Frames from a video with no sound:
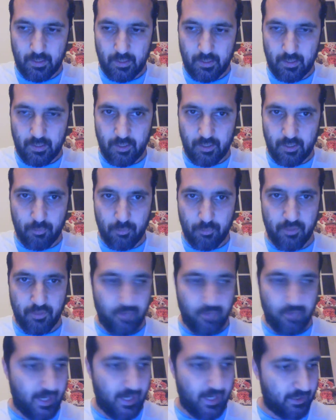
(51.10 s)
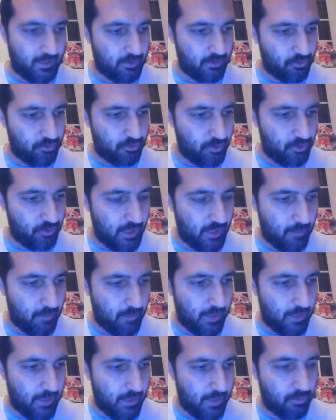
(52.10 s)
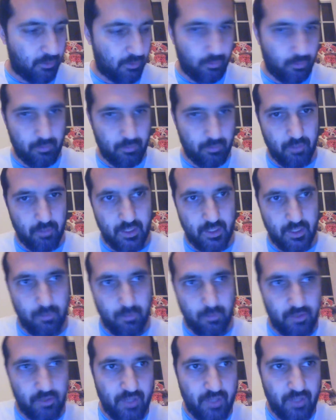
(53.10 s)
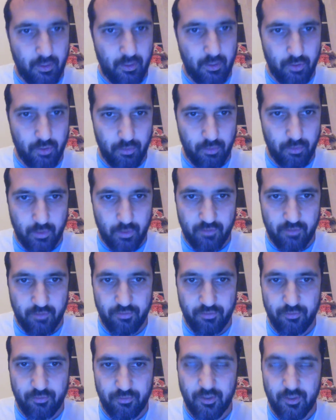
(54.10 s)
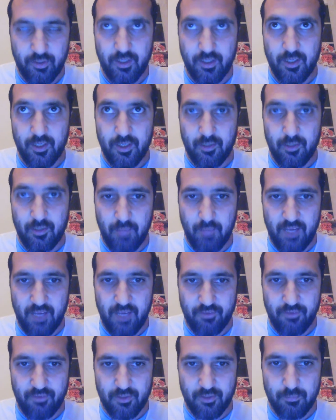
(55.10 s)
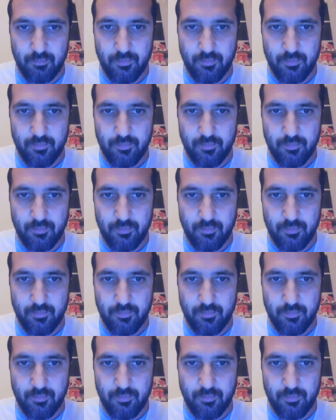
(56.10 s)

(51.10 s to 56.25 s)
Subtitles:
help Iraq to get back all the money which their oil would have made for them,